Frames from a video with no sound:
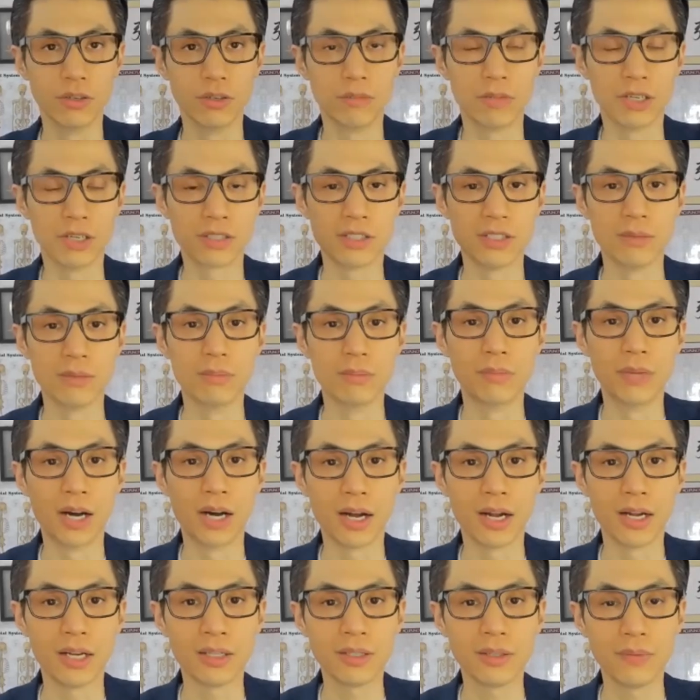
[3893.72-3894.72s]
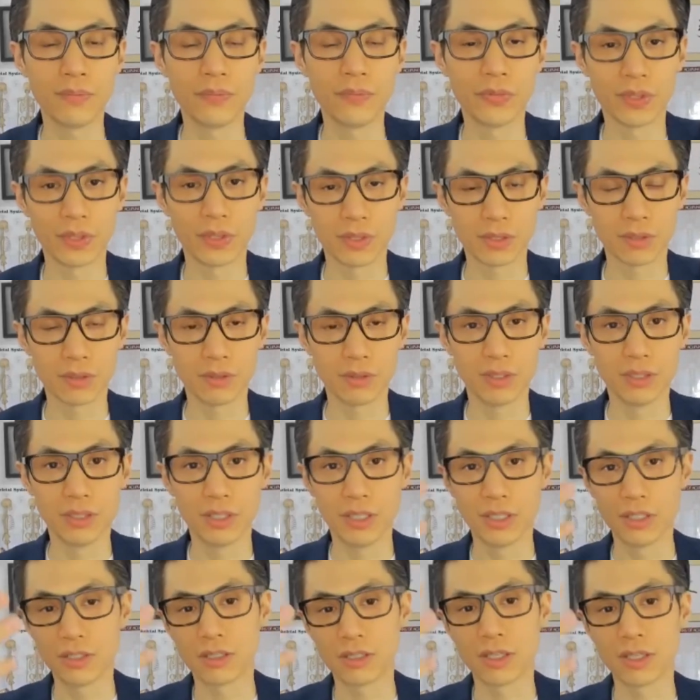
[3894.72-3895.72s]
resident mind. So you
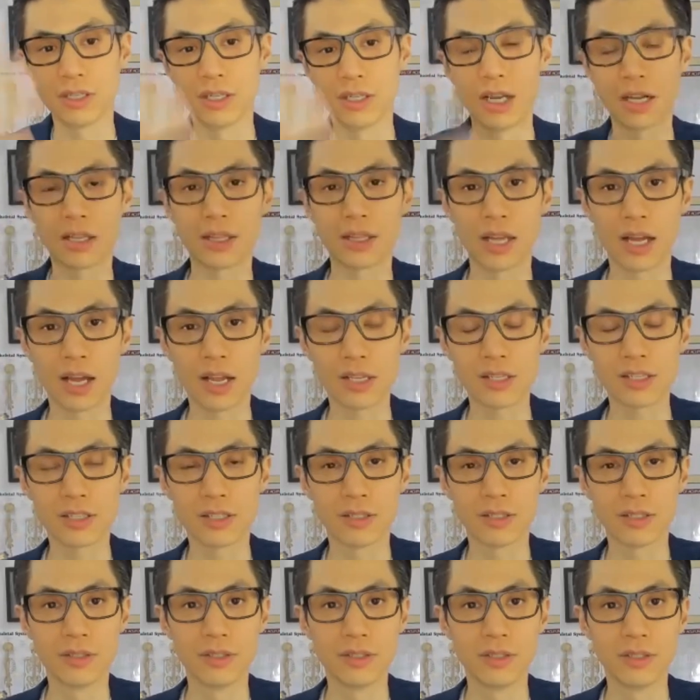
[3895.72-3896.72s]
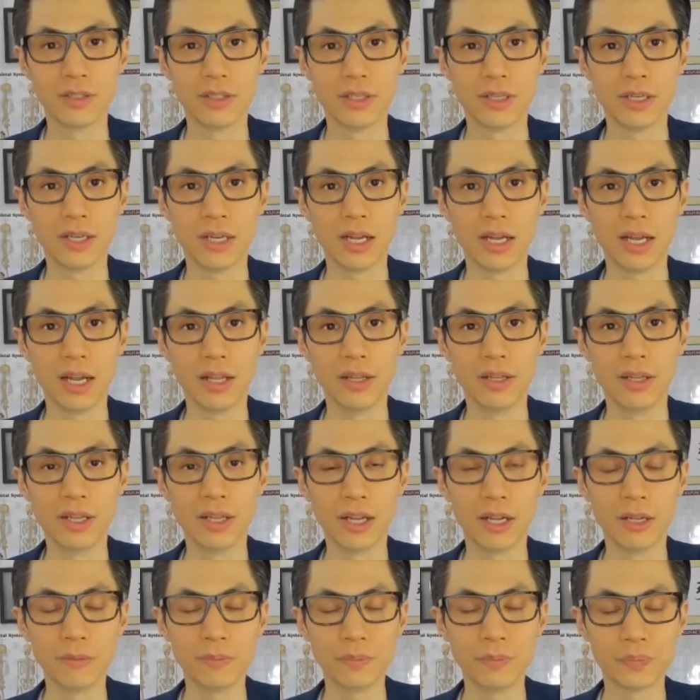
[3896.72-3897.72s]
need to connect that. And
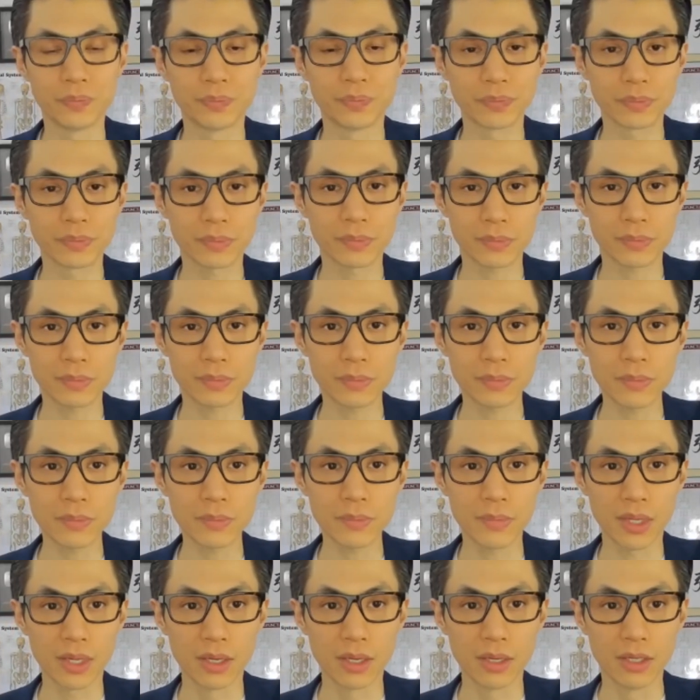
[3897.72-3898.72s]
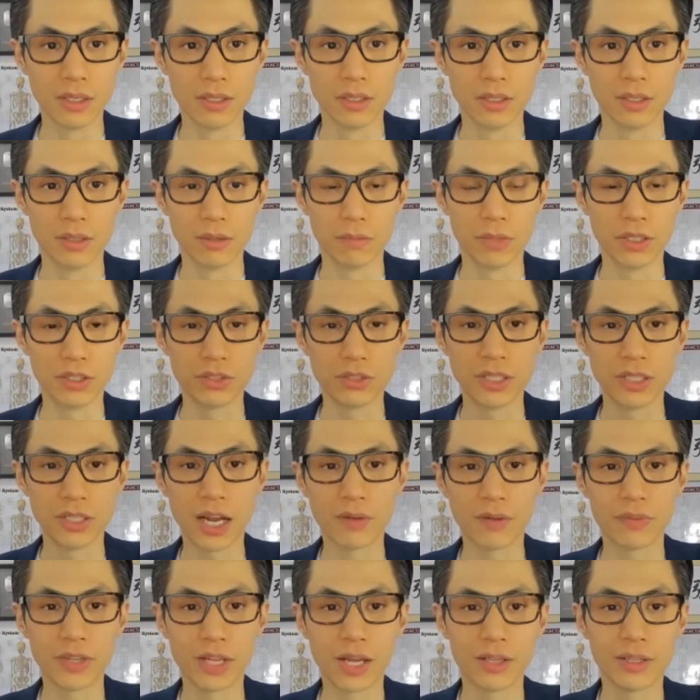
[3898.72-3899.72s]
then once you
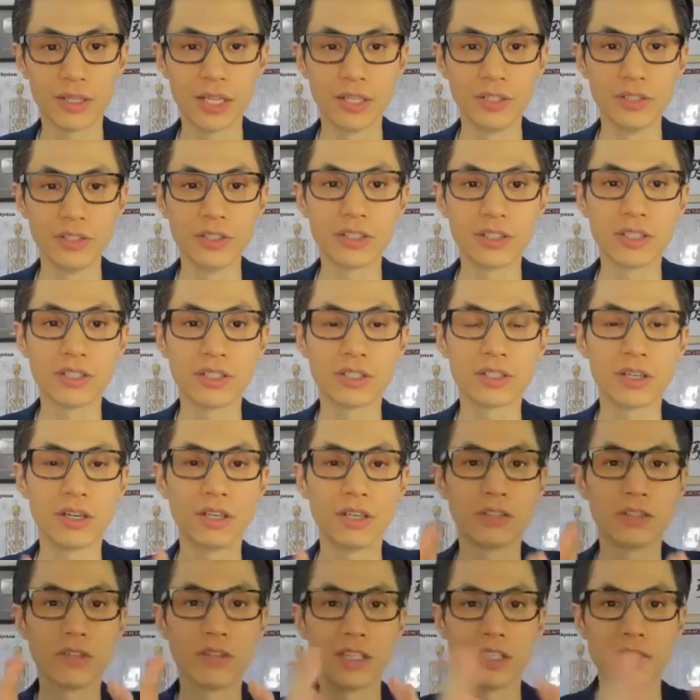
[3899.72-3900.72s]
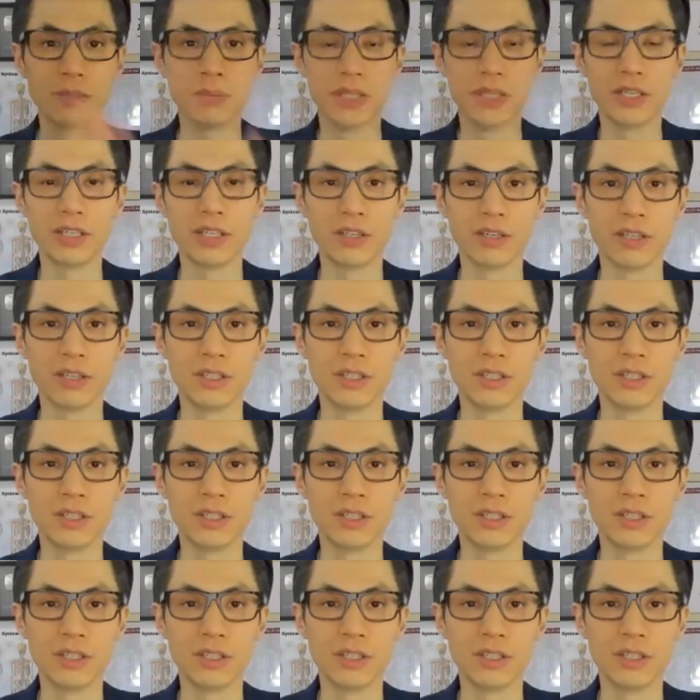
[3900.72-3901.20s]
have that, then you can start transmitting your